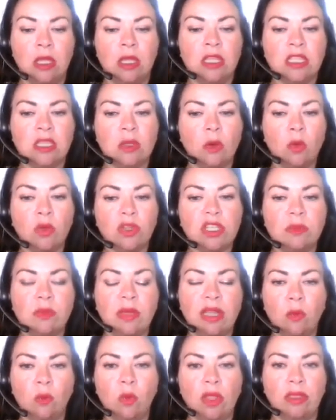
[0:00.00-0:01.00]
So I want to
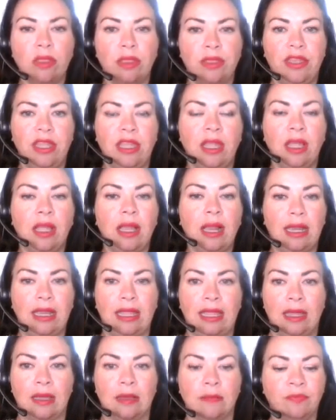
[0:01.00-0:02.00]
make one thing
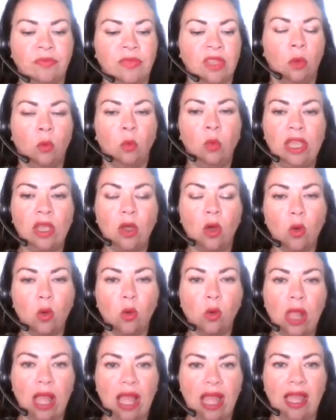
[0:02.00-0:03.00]
clear. We
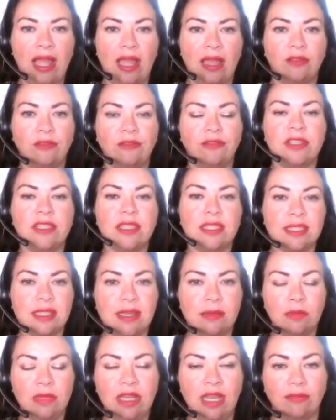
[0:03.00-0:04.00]
all have
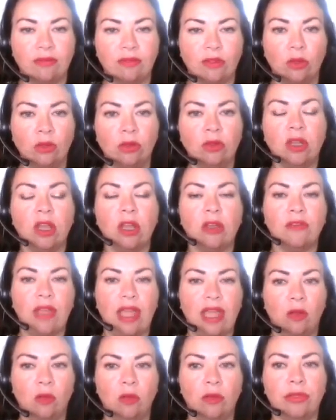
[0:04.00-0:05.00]
some level of
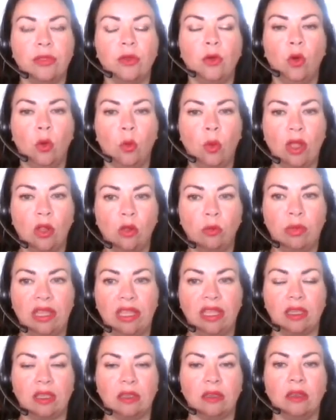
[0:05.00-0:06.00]
health or
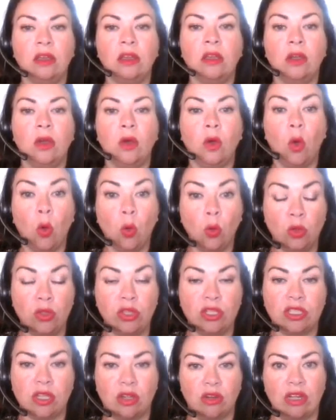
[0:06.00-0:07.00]
well-being all
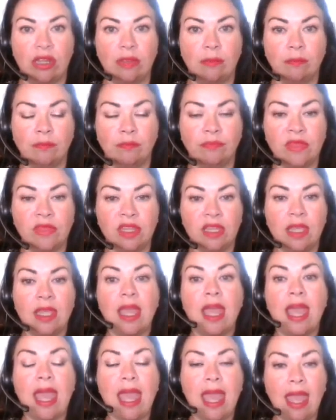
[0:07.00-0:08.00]
the time.
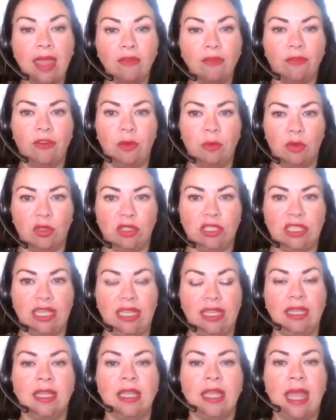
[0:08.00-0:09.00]

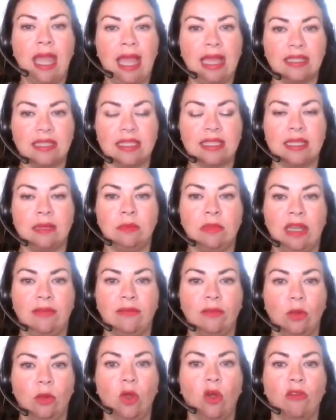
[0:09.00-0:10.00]
Everybody has some
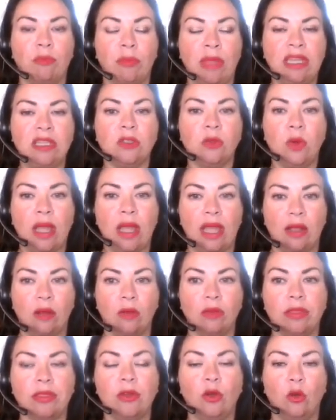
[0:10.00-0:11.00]
level of mental
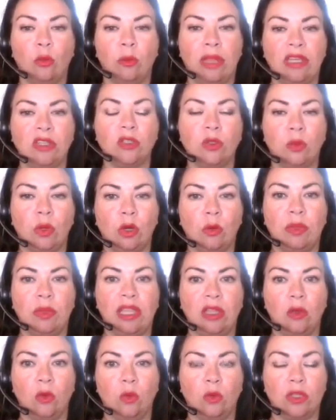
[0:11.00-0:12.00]
health or mental
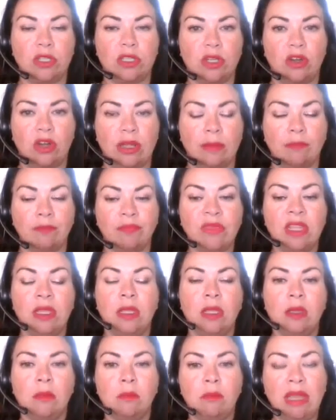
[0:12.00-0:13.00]
well-being all the time.
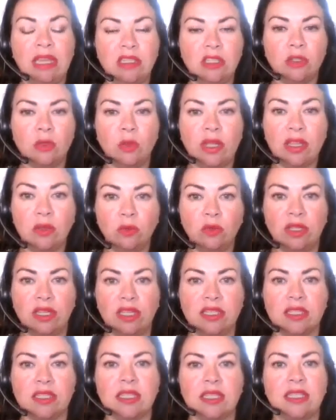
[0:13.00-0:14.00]
Mental
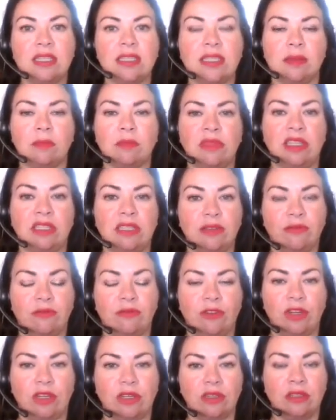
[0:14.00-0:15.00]
illness is something
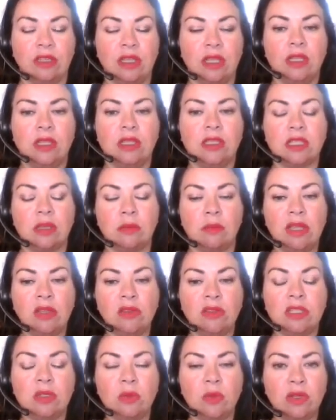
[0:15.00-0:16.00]
different. So
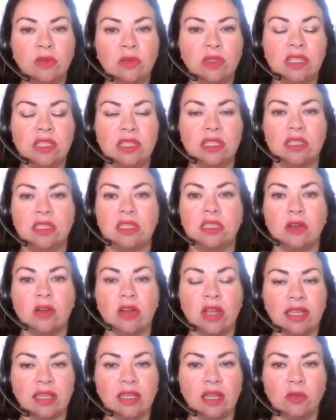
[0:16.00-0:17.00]
mental illness is a
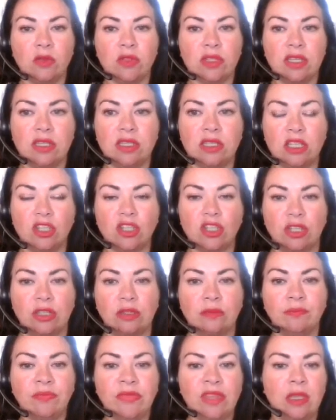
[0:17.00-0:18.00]
diagnosed
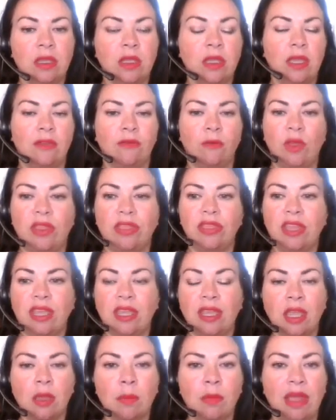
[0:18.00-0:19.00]
condition. If we're
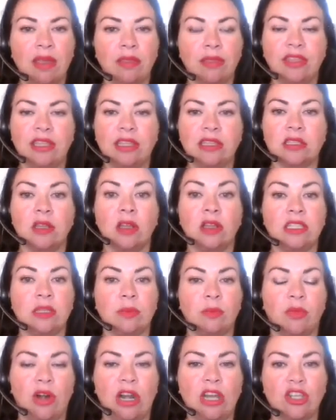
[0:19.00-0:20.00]
thinking about things like
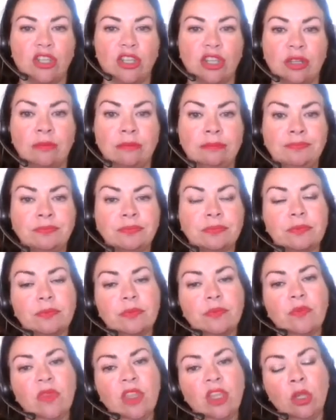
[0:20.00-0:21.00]
depression,
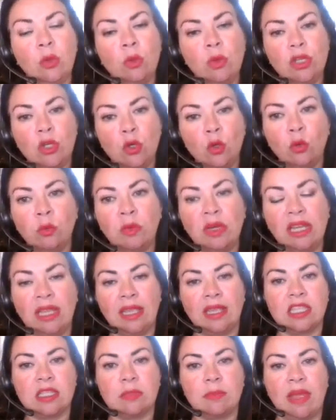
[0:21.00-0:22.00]
you would normally
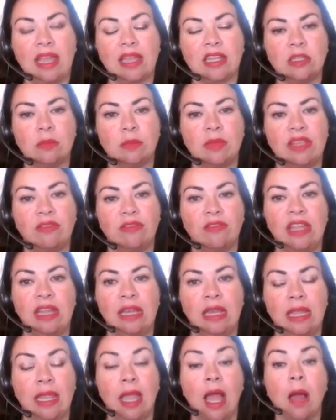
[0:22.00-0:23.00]
expect to be
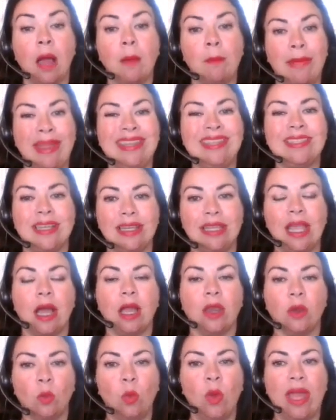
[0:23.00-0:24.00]
feeling mentally
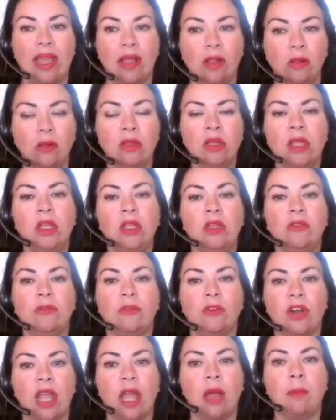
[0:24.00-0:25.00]
unwell
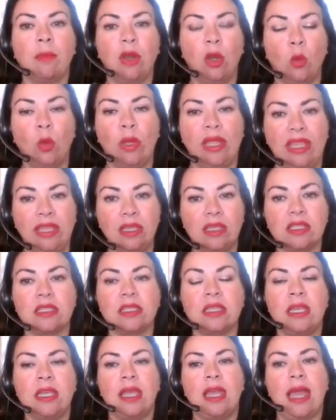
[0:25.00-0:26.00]
for a couple of weeks
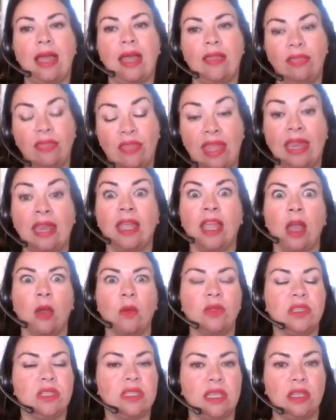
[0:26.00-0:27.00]
and then go
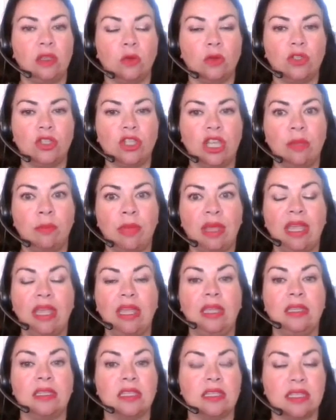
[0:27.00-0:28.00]
and see your
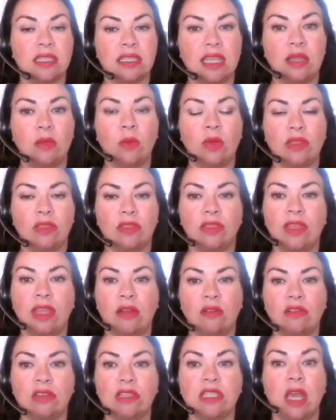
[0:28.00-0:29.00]
GP to see whether
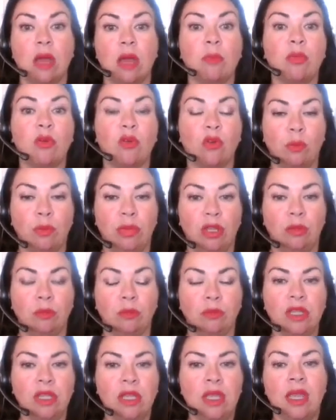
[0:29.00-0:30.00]
there is a
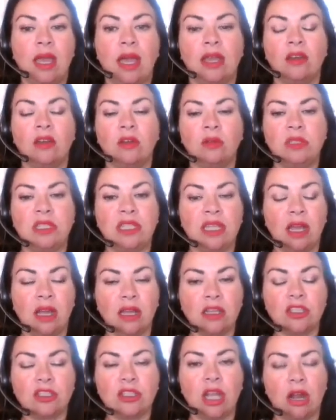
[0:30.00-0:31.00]
problem. And I would
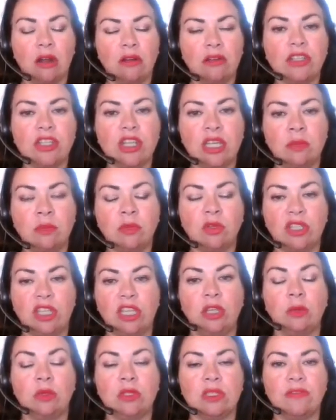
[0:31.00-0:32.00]
encourage anybody
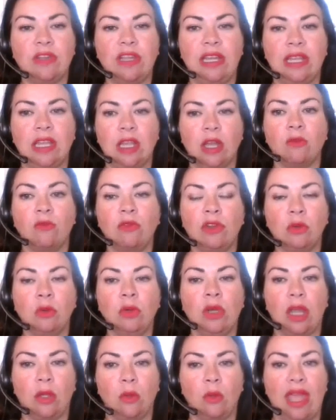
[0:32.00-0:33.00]
who is feeling a real
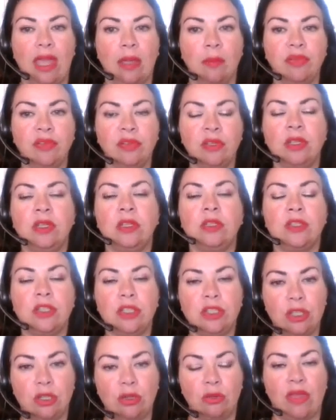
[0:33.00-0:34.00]
low ebb to
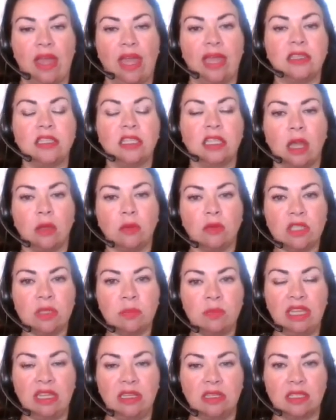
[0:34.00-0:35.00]
do that, to go and
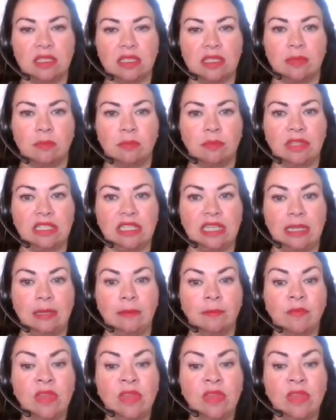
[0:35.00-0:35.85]
speak to somebody.